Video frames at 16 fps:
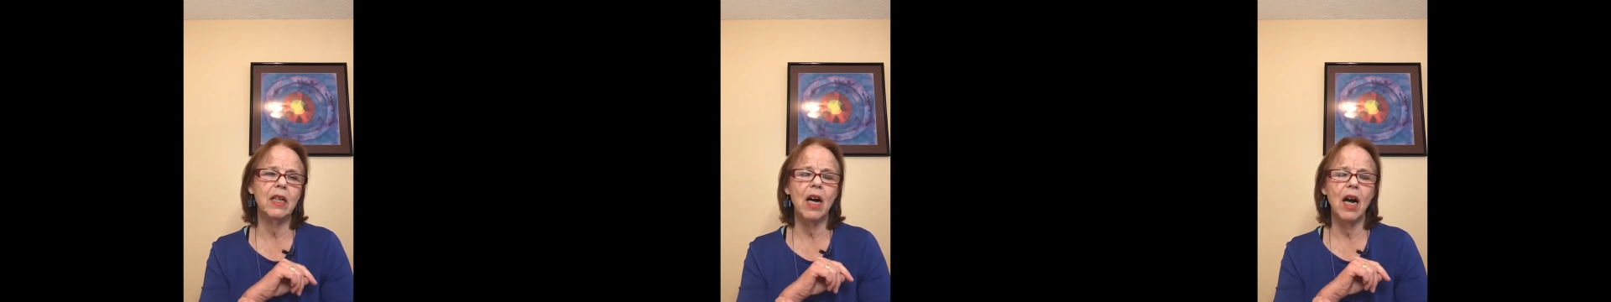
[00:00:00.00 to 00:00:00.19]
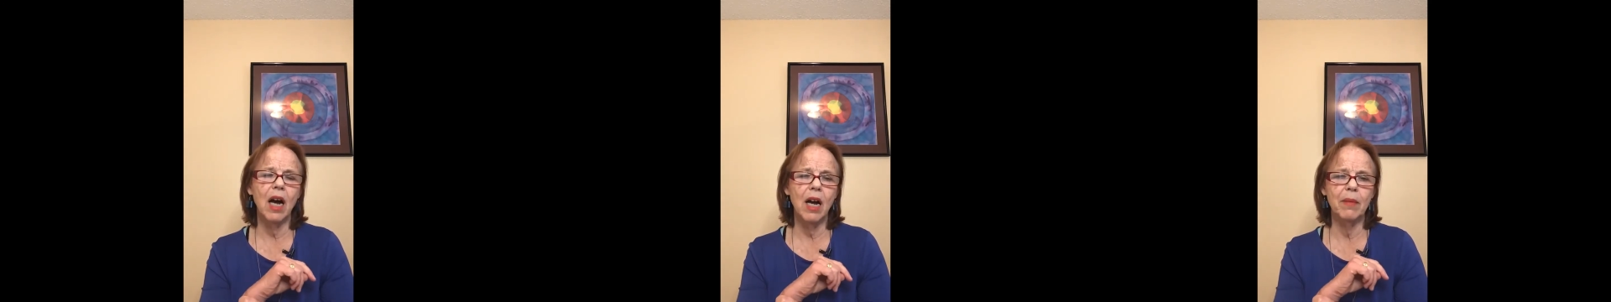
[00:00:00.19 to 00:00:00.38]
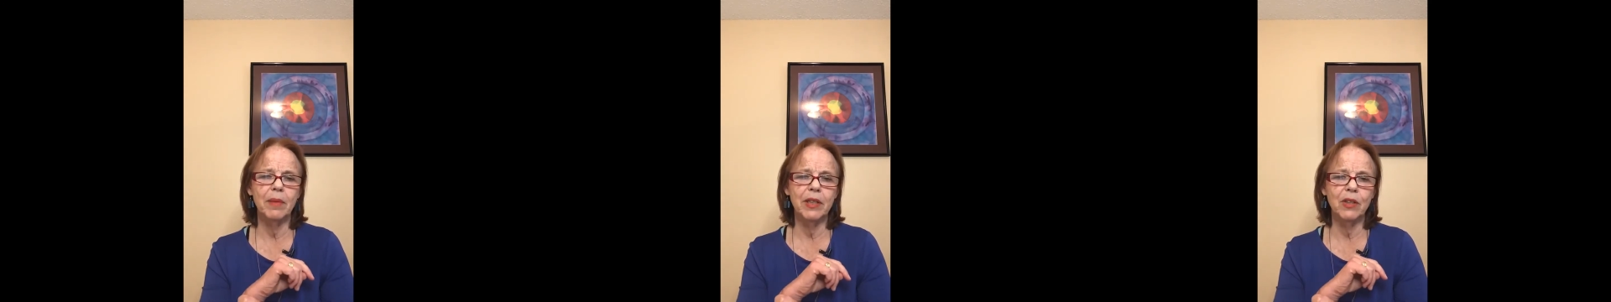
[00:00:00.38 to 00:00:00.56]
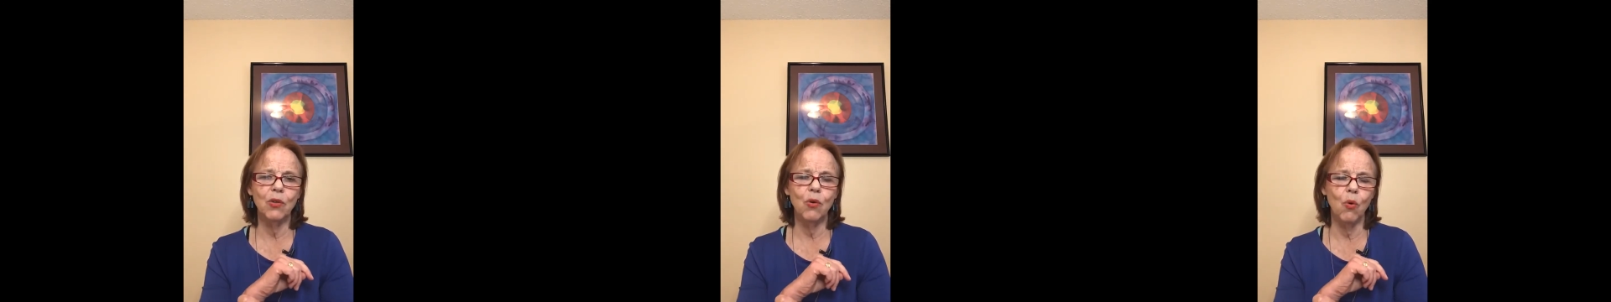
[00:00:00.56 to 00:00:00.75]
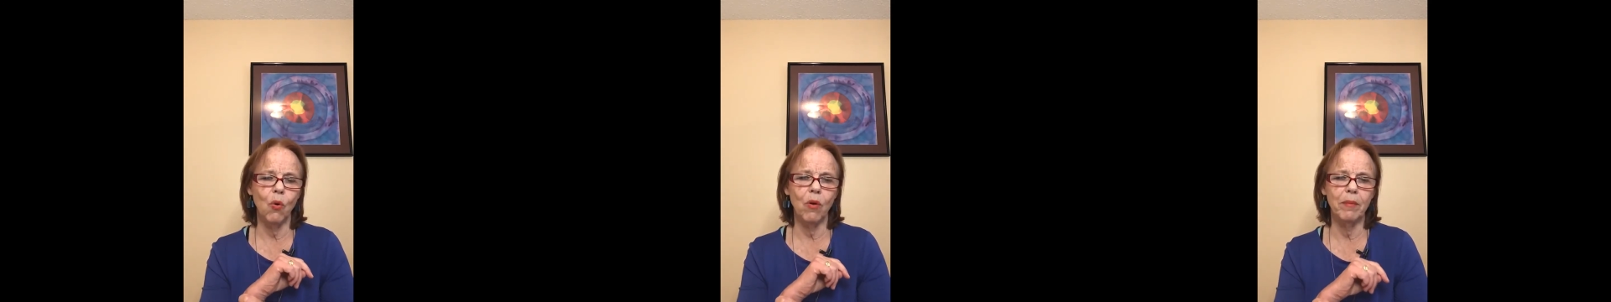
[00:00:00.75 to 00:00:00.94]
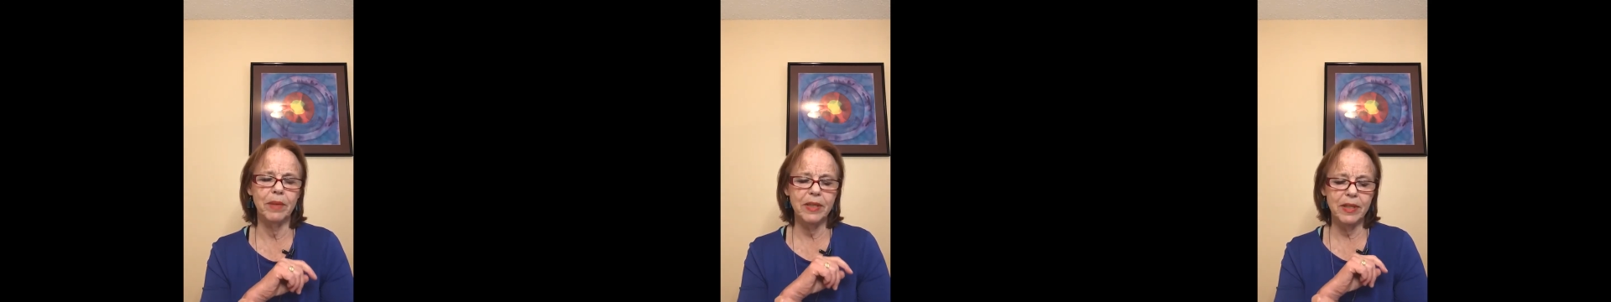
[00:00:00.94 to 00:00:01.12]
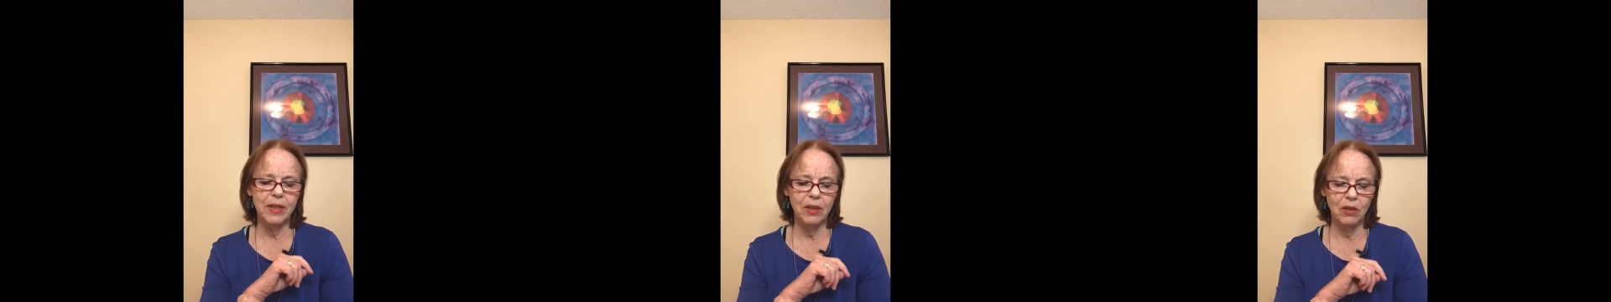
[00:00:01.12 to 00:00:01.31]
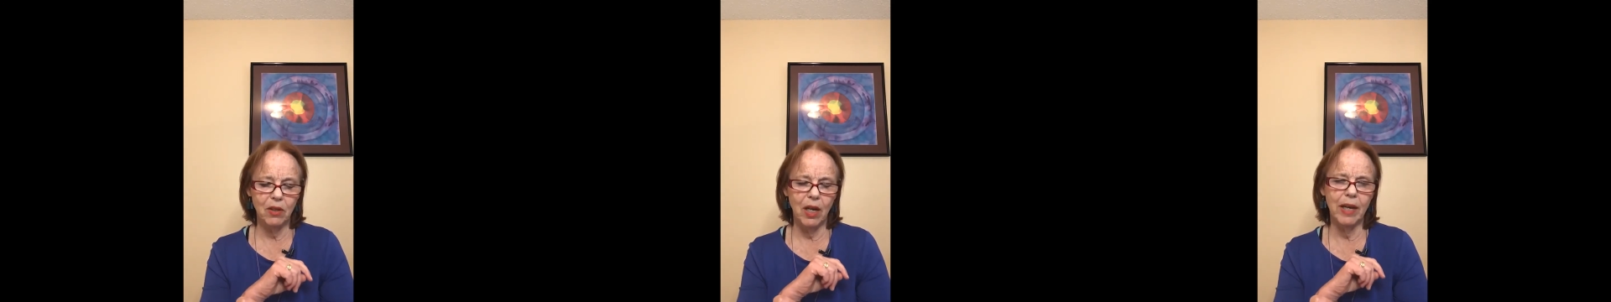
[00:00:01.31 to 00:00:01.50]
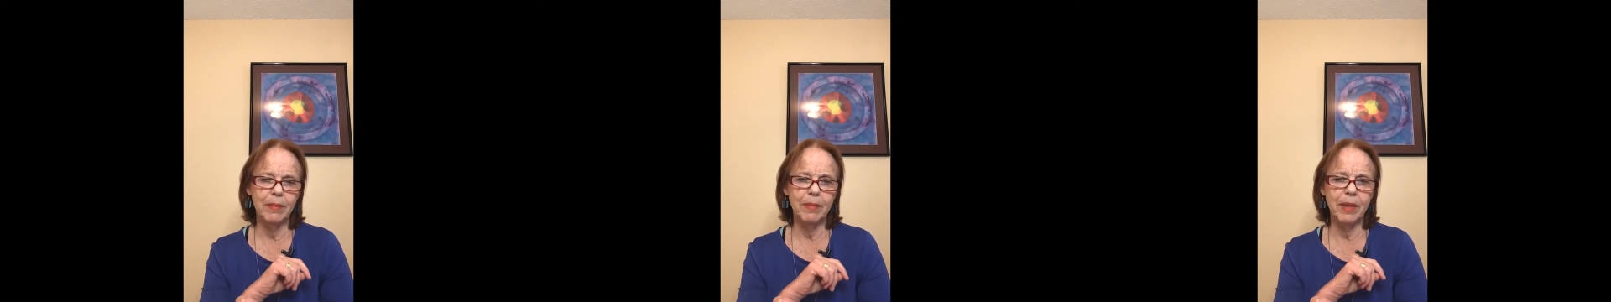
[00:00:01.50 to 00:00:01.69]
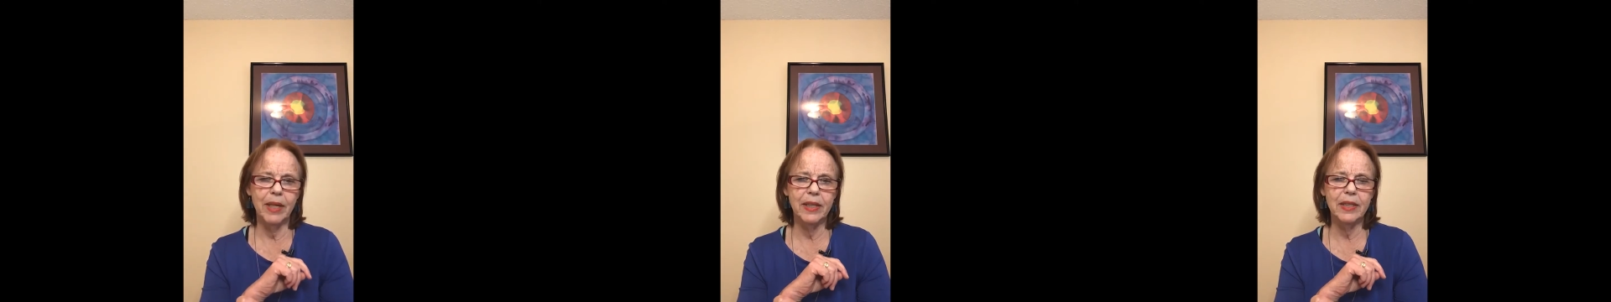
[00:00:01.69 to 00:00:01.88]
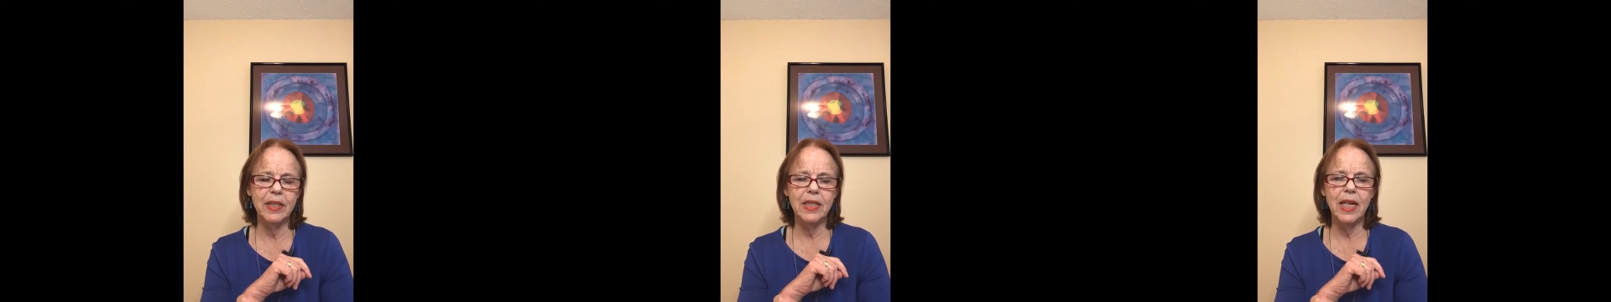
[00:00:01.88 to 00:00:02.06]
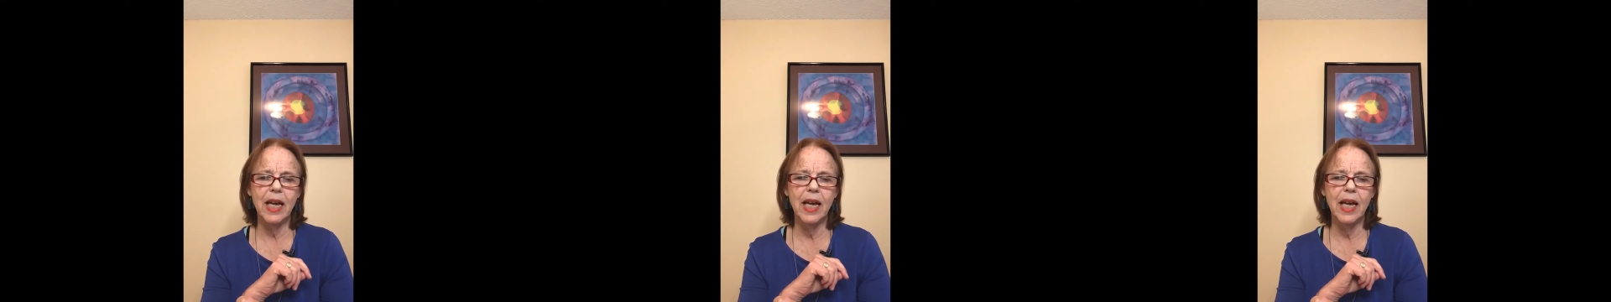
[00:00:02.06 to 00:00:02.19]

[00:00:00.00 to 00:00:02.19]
common core misalignment,